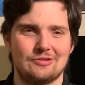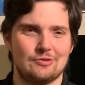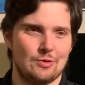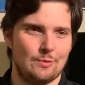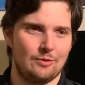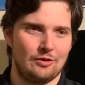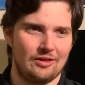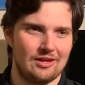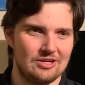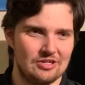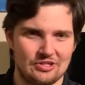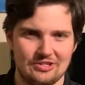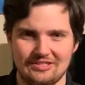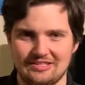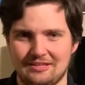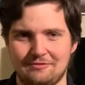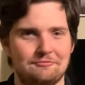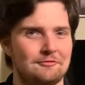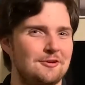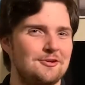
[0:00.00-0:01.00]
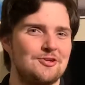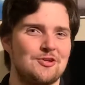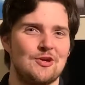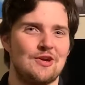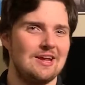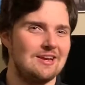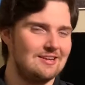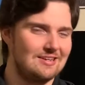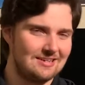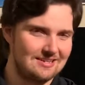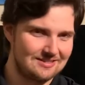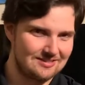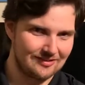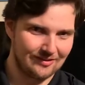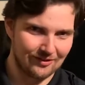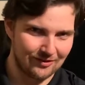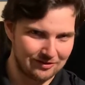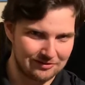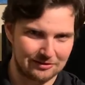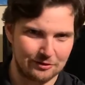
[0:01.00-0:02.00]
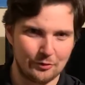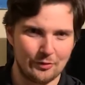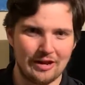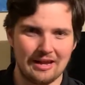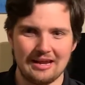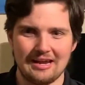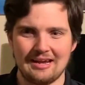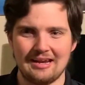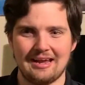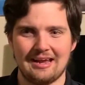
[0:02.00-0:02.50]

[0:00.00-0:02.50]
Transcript: tribulations and fun shenanigans along the way